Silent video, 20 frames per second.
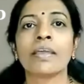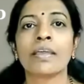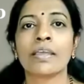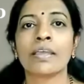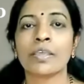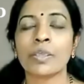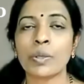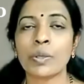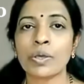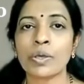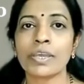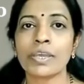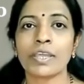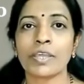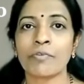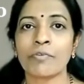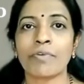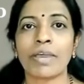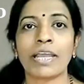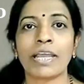Your
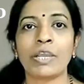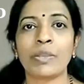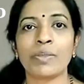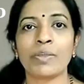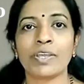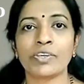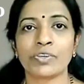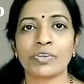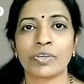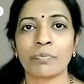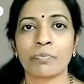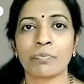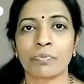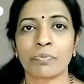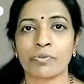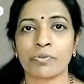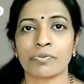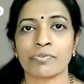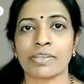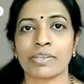evaluation
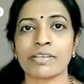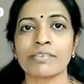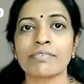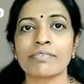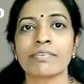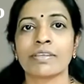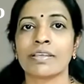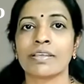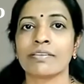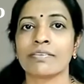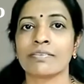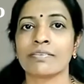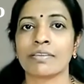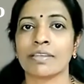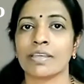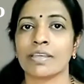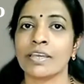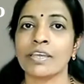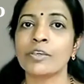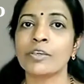process is
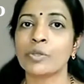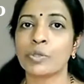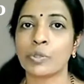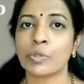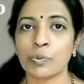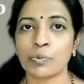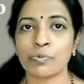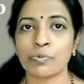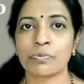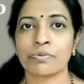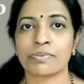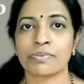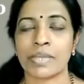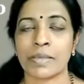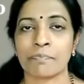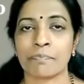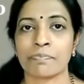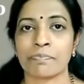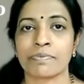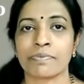in two
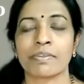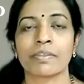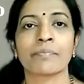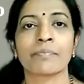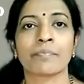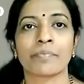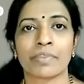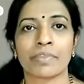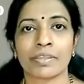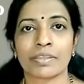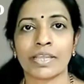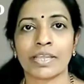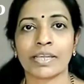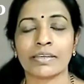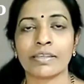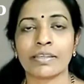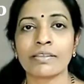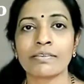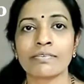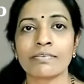steps. That
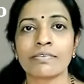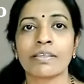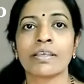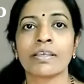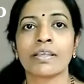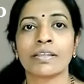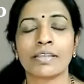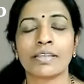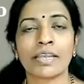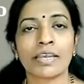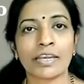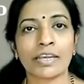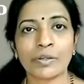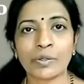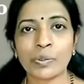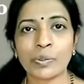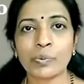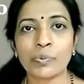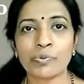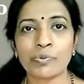is, there are
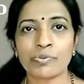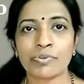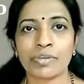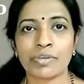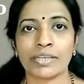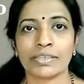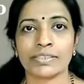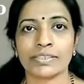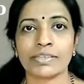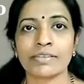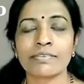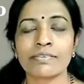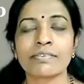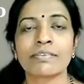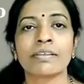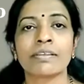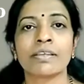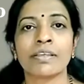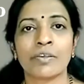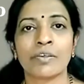two stages.
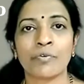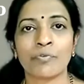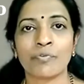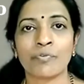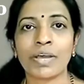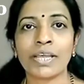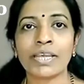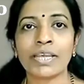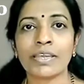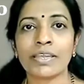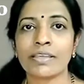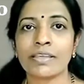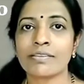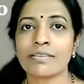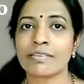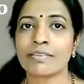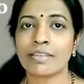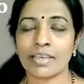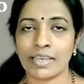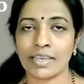One is
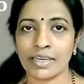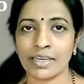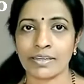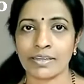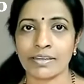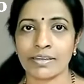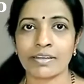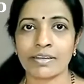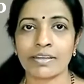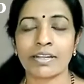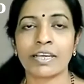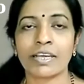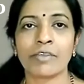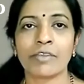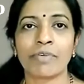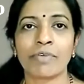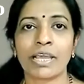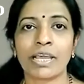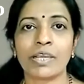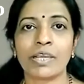the internal
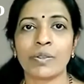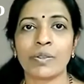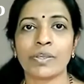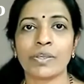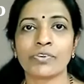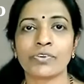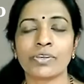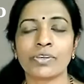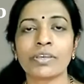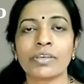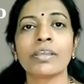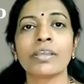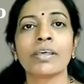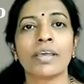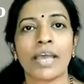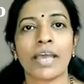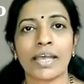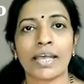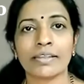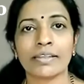evaluation
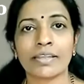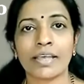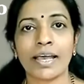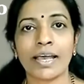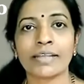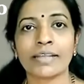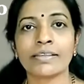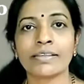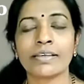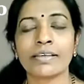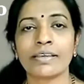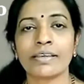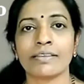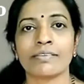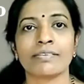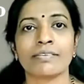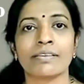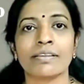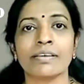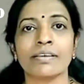and the other is
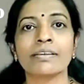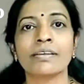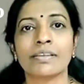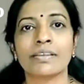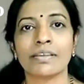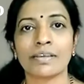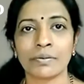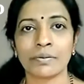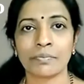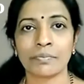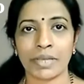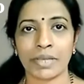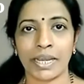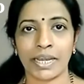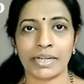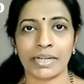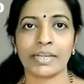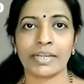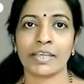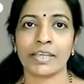the term
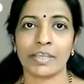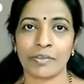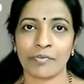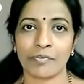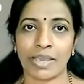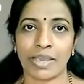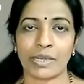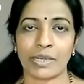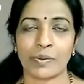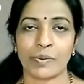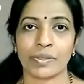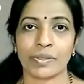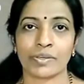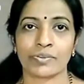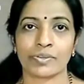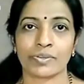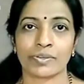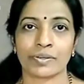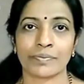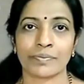end
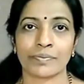evaluation.